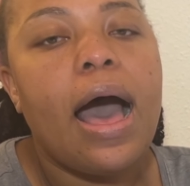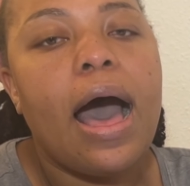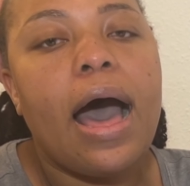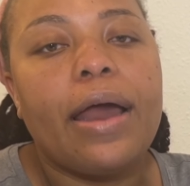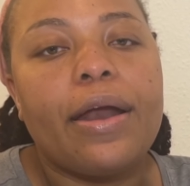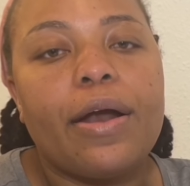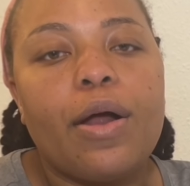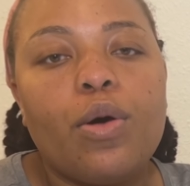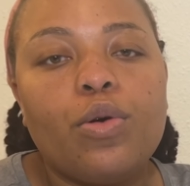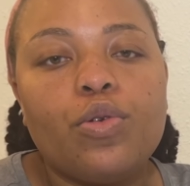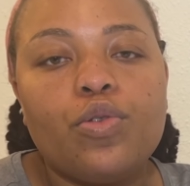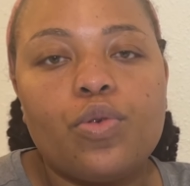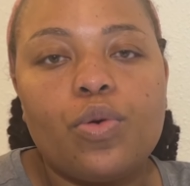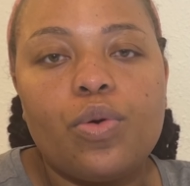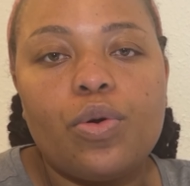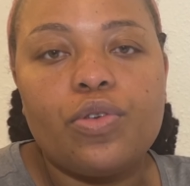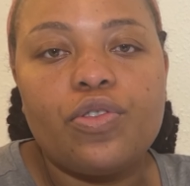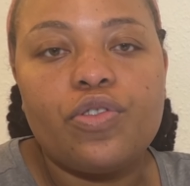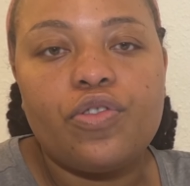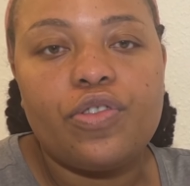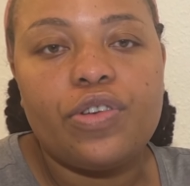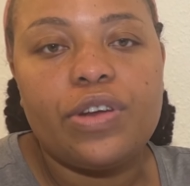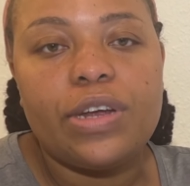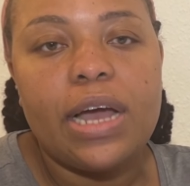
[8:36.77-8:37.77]
around
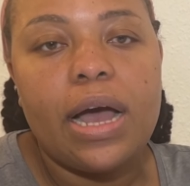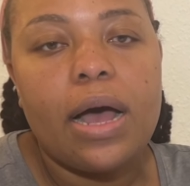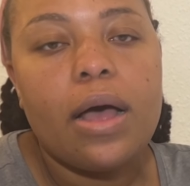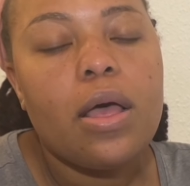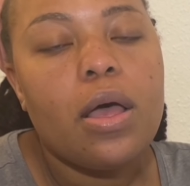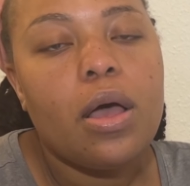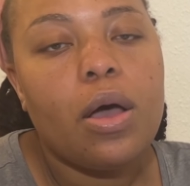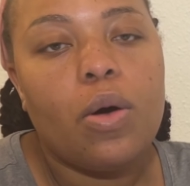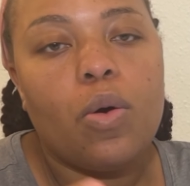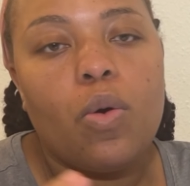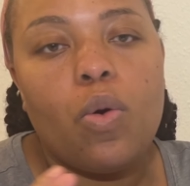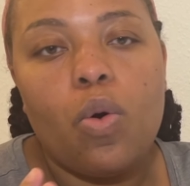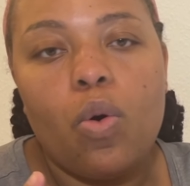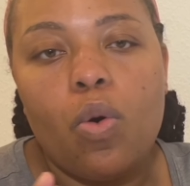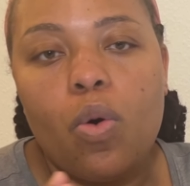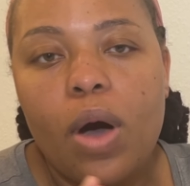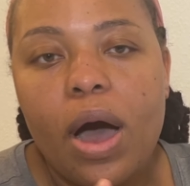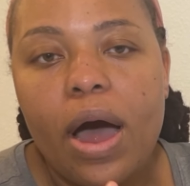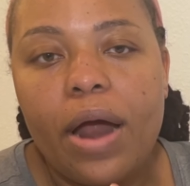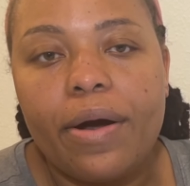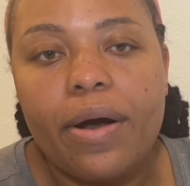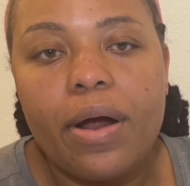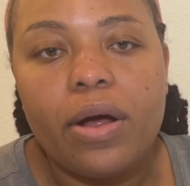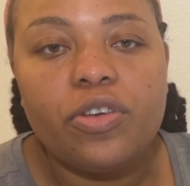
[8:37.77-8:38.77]
Austria
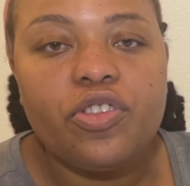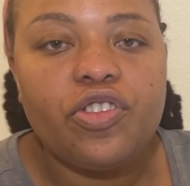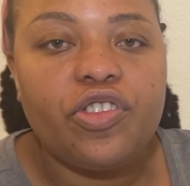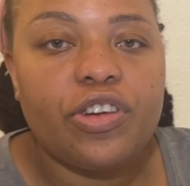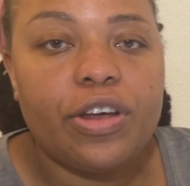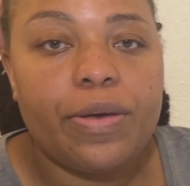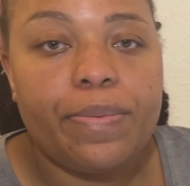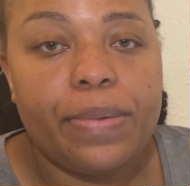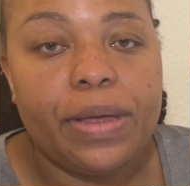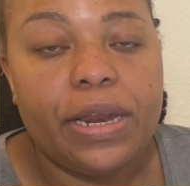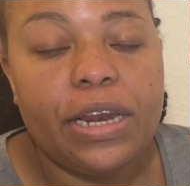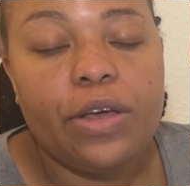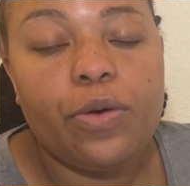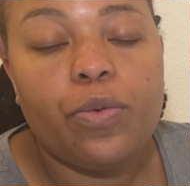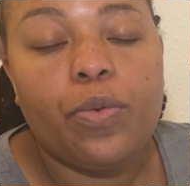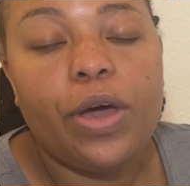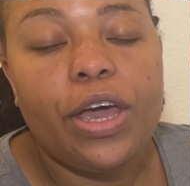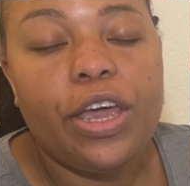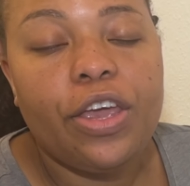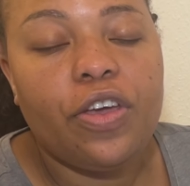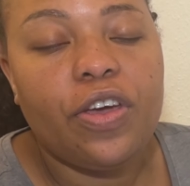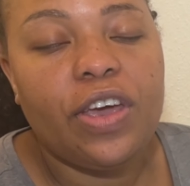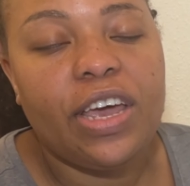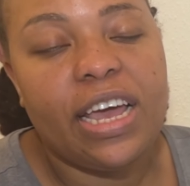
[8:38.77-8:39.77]
or around Germany
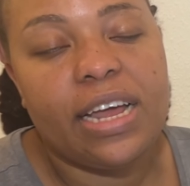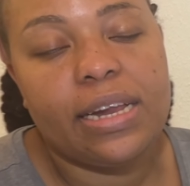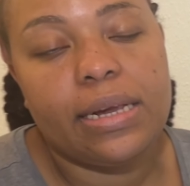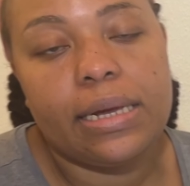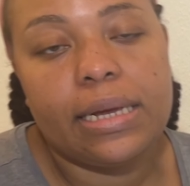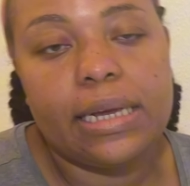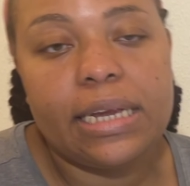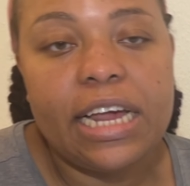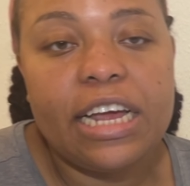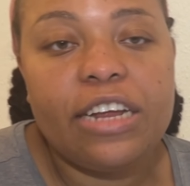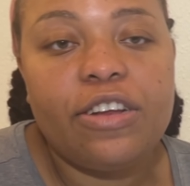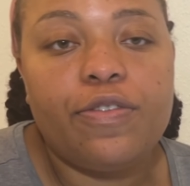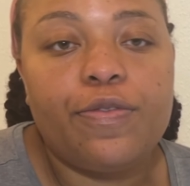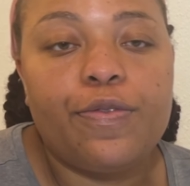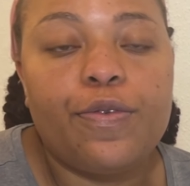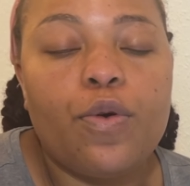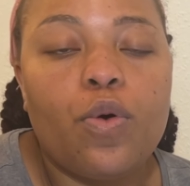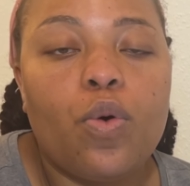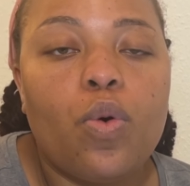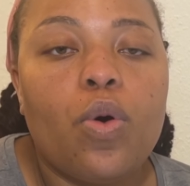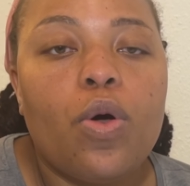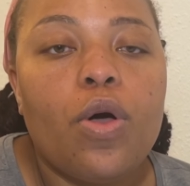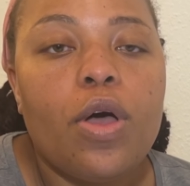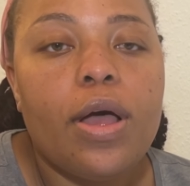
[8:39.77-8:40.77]
where you can search
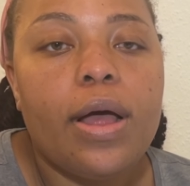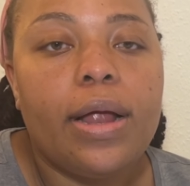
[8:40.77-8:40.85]
for